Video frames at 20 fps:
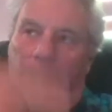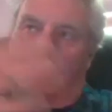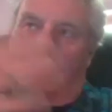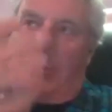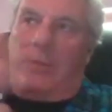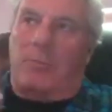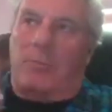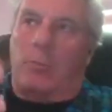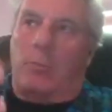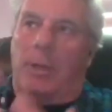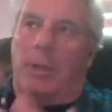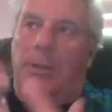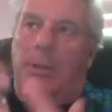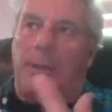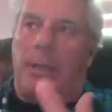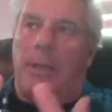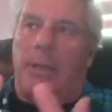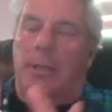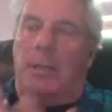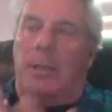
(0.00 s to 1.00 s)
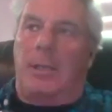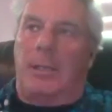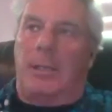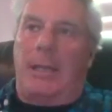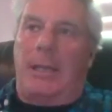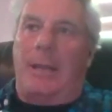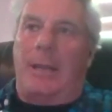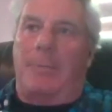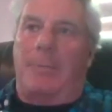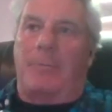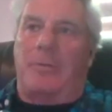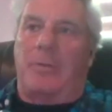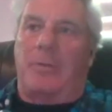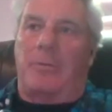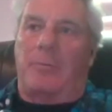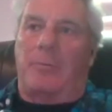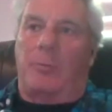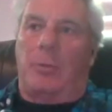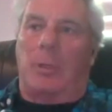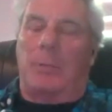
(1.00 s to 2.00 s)
based within LLMs, is
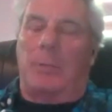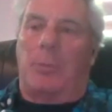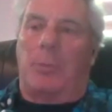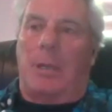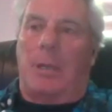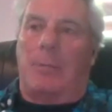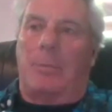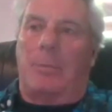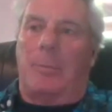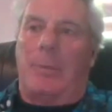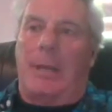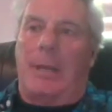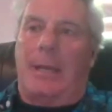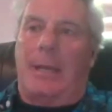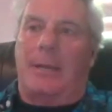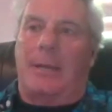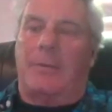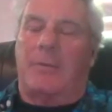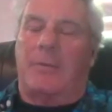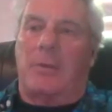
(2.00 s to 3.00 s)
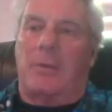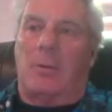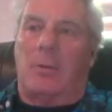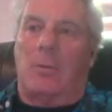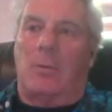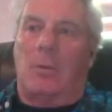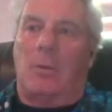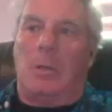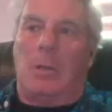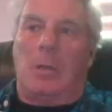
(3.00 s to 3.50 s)
really problematic. So